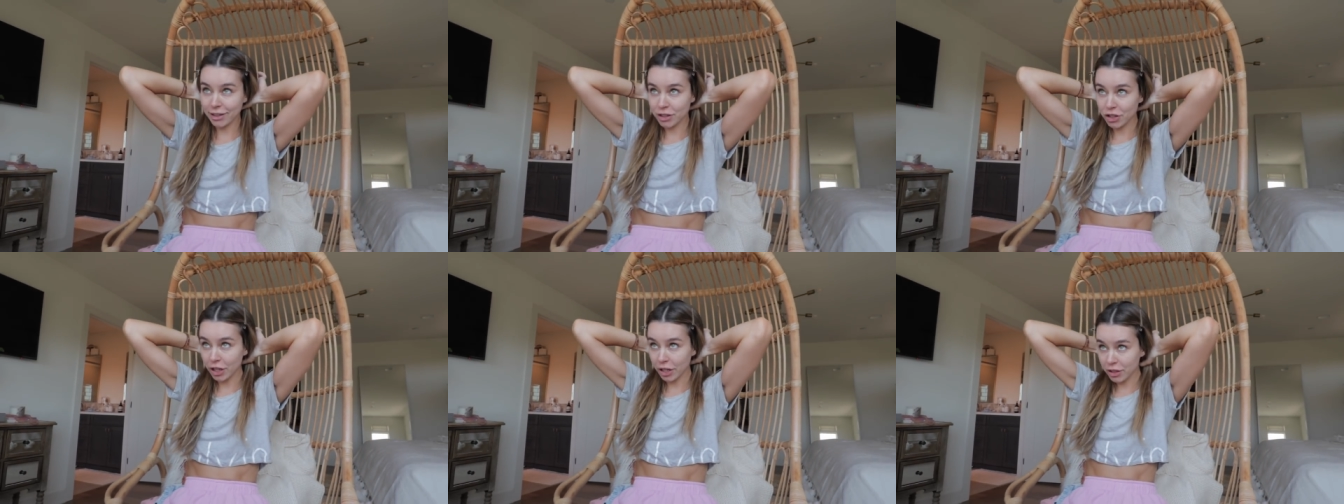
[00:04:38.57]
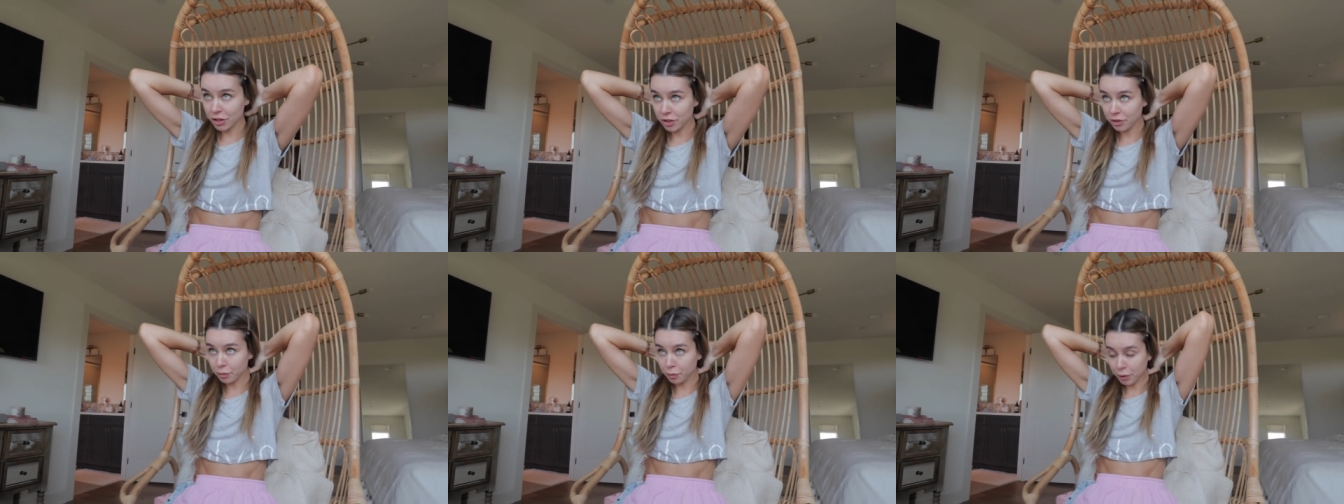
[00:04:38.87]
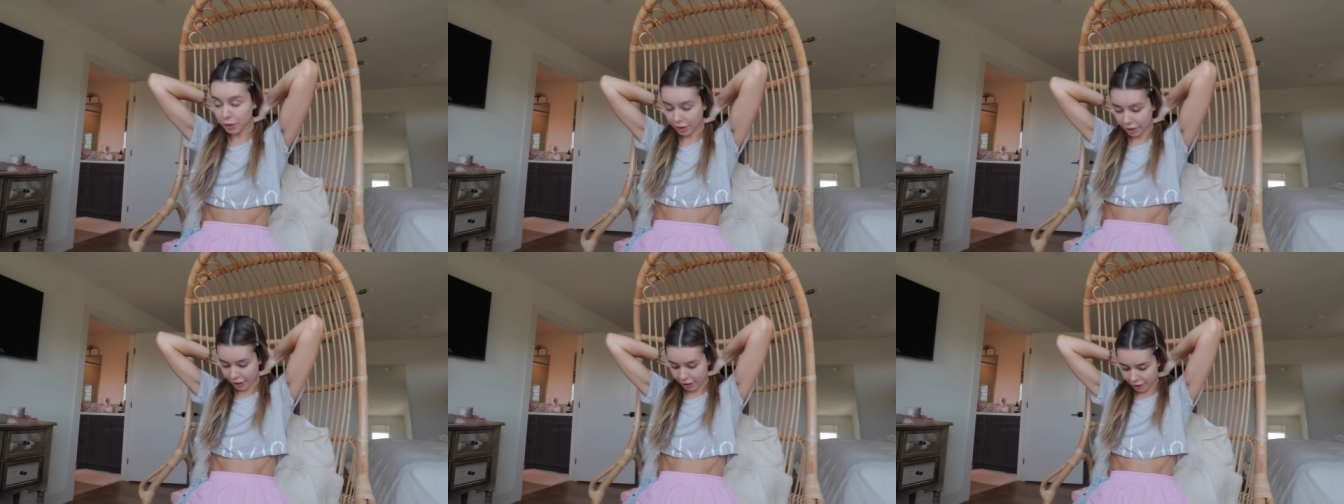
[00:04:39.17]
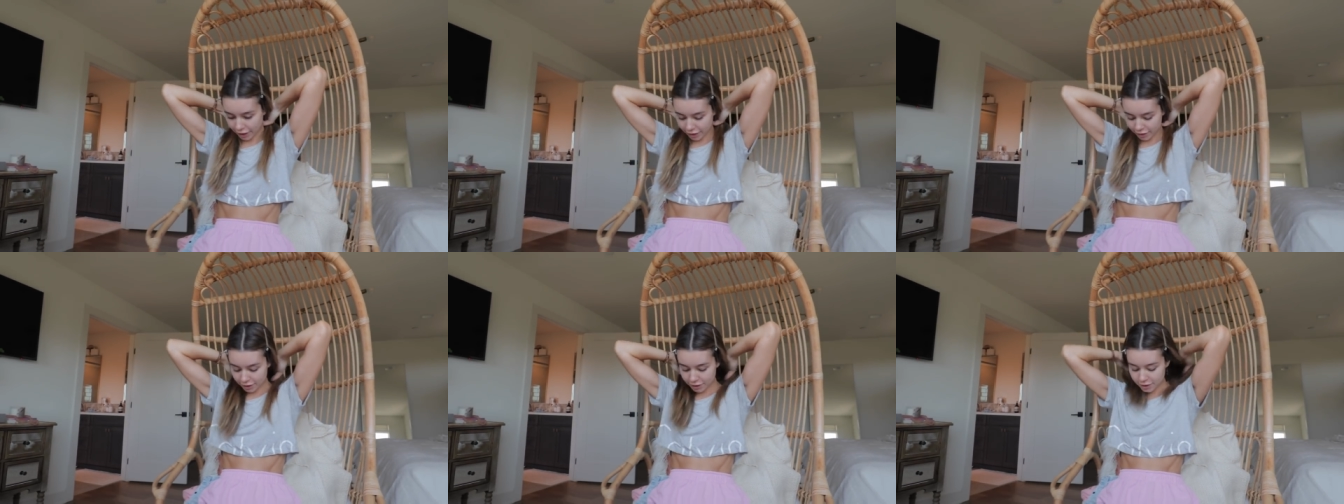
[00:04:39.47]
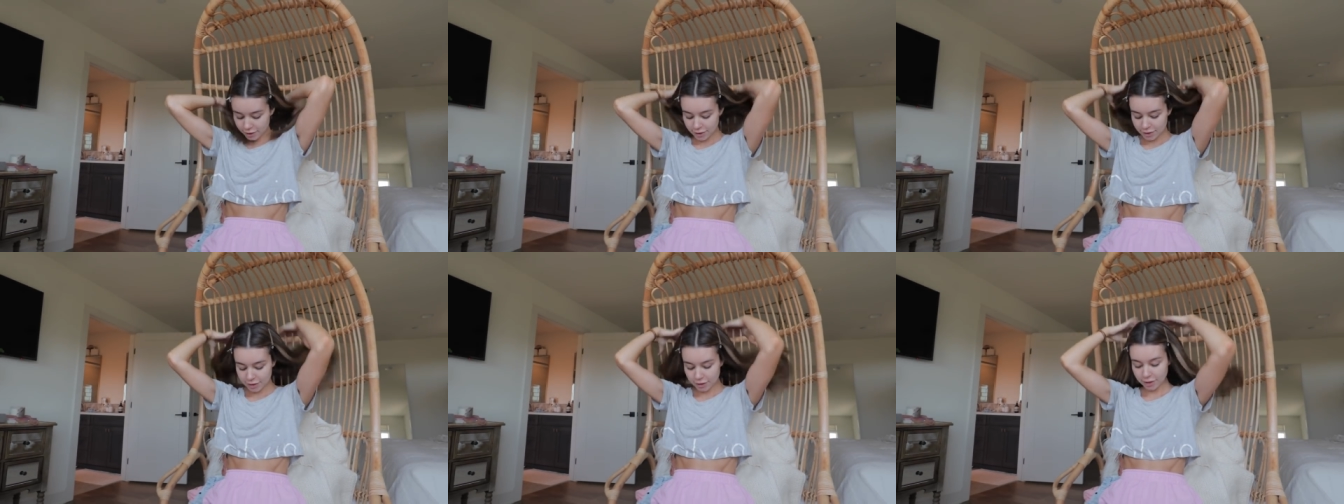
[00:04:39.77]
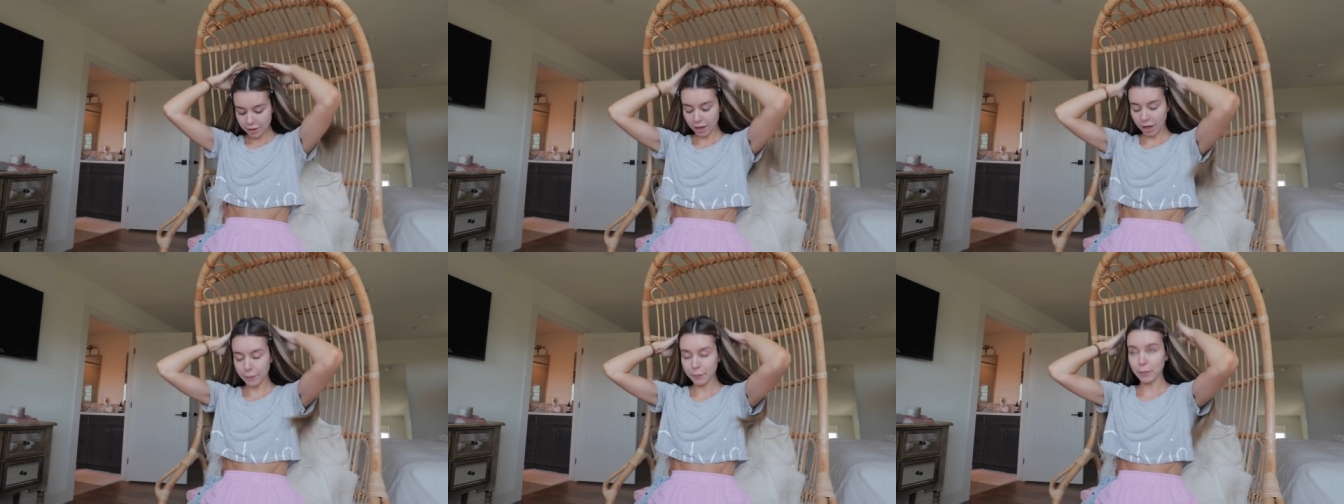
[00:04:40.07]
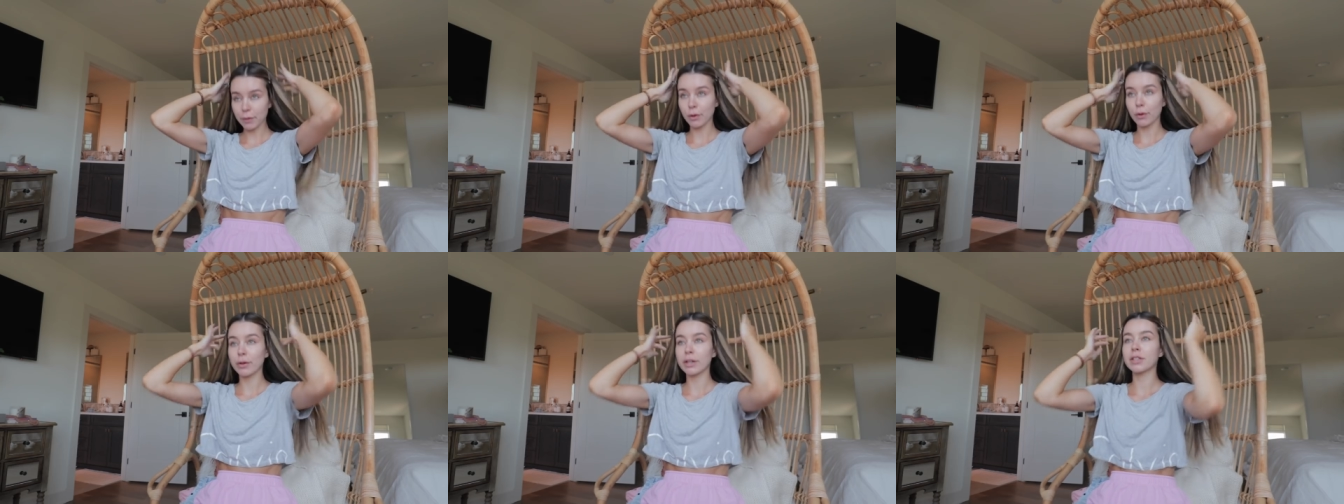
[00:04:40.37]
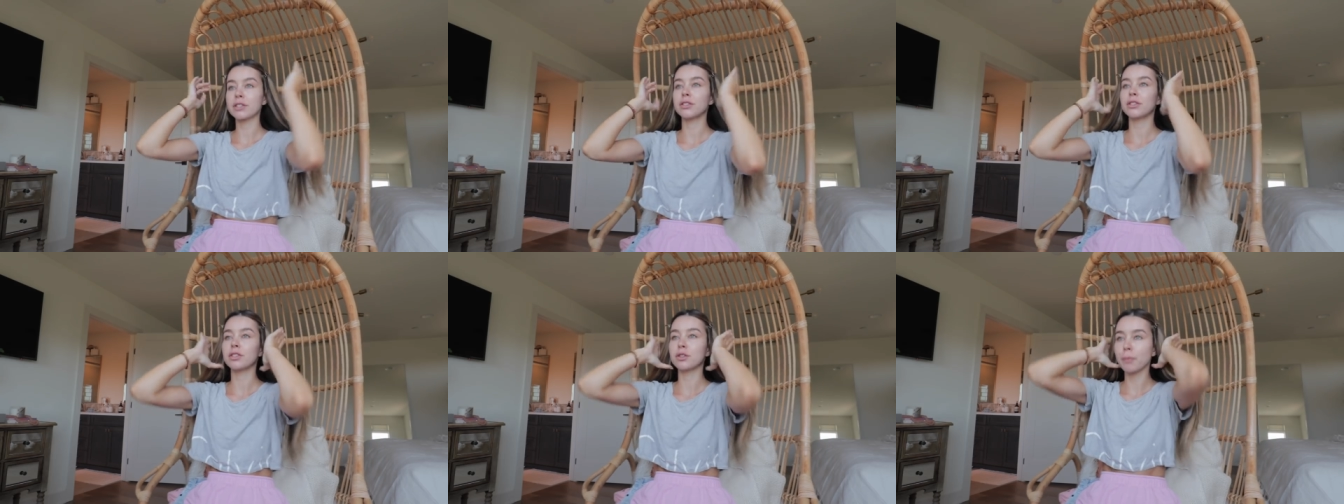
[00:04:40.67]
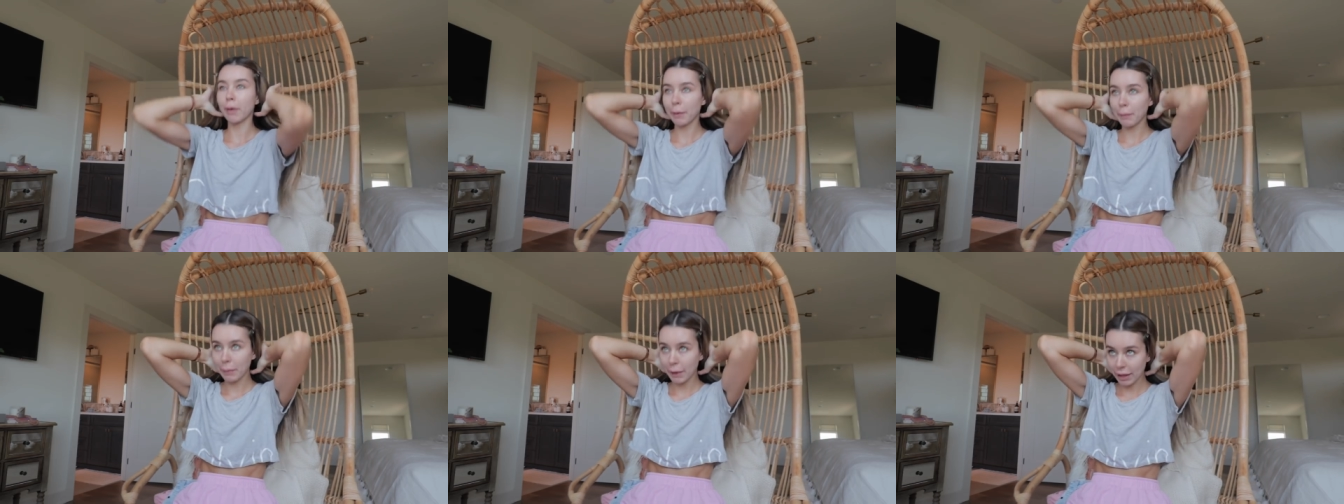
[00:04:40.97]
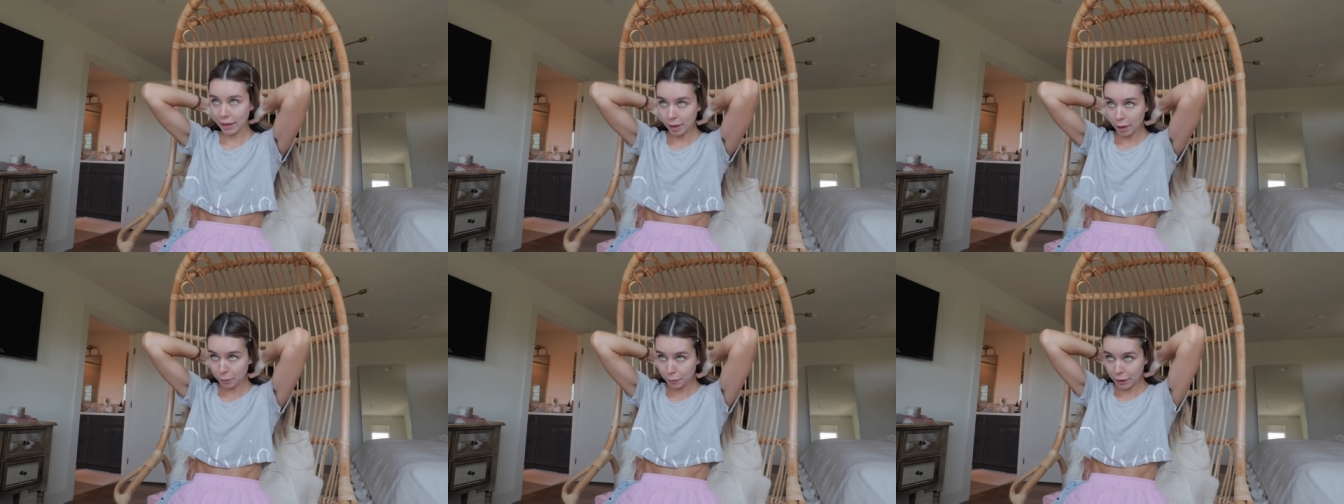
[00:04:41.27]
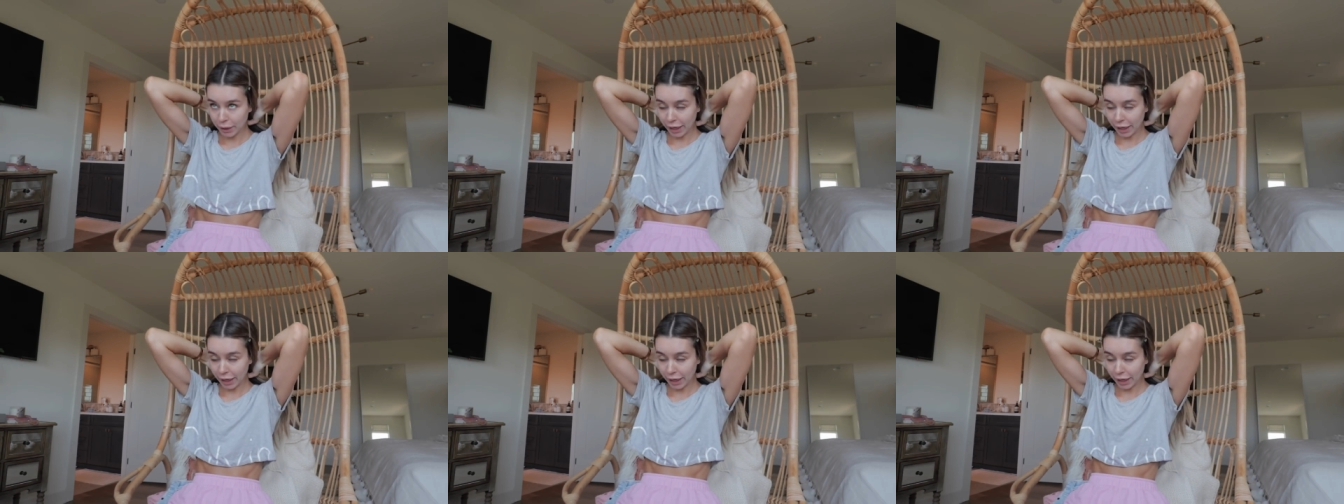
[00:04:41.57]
change of plans. I'm going to do my makeup